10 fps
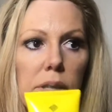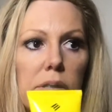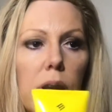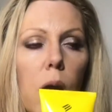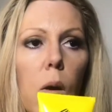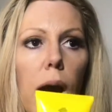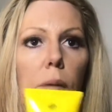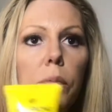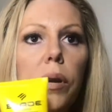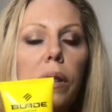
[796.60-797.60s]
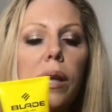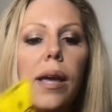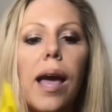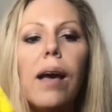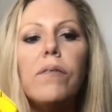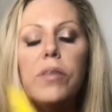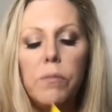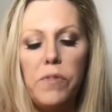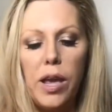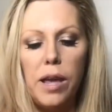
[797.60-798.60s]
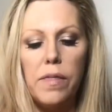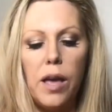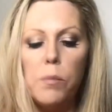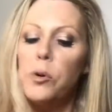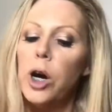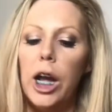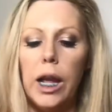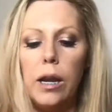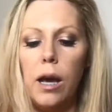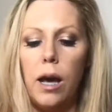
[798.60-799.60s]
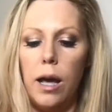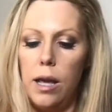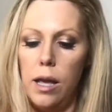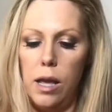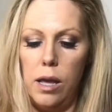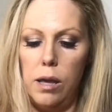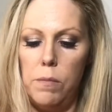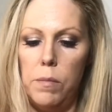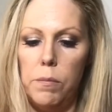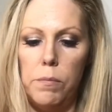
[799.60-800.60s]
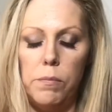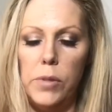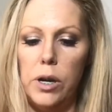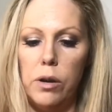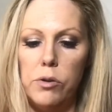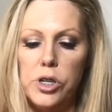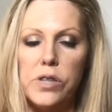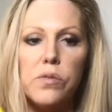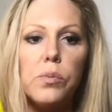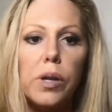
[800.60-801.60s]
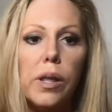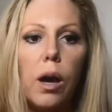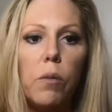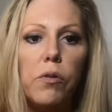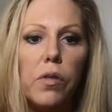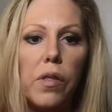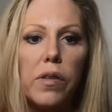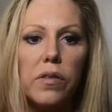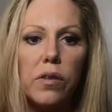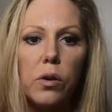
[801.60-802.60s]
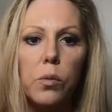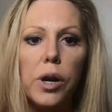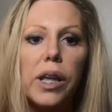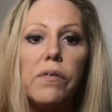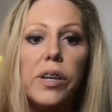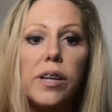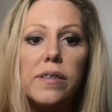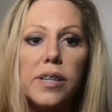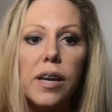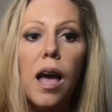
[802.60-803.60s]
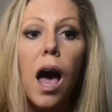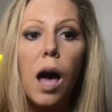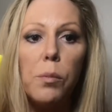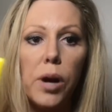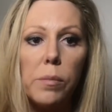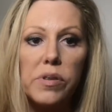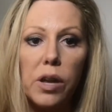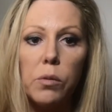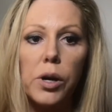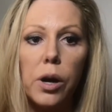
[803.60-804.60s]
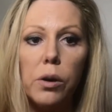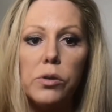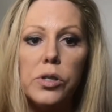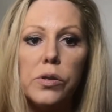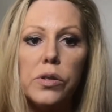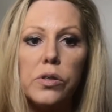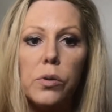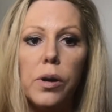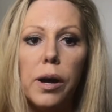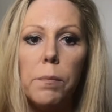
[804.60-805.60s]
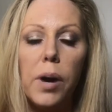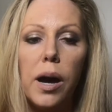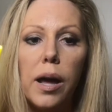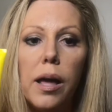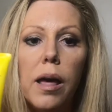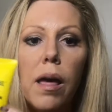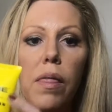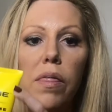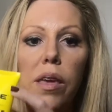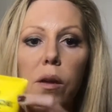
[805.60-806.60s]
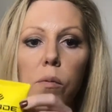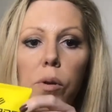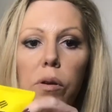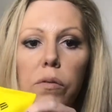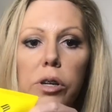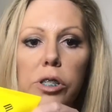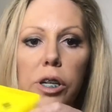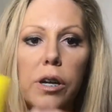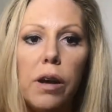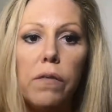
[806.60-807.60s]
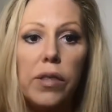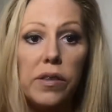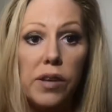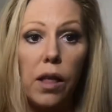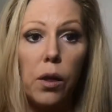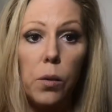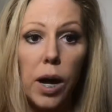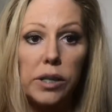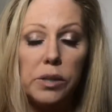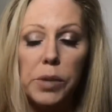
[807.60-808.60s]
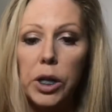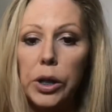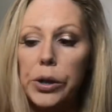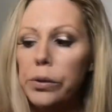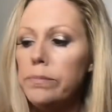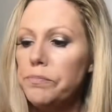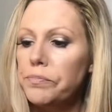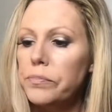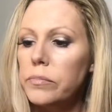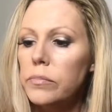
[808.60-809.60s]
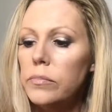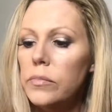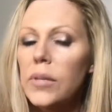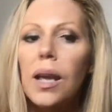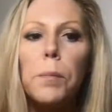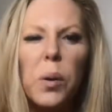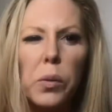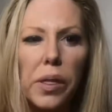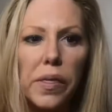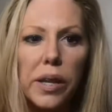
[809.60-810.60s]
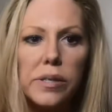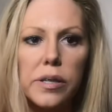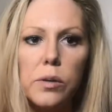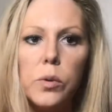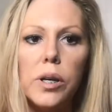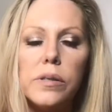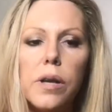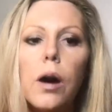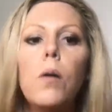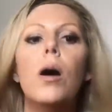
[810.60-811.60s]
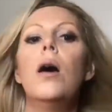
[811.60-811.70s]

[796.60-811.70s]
So I really have some faith. I prayed. I am, just really hopeful that this is gonna work. If it doesn't, I promise I will go to the store and buy the real version of this yellow Got2BGlued. But I really think it's gonna work. So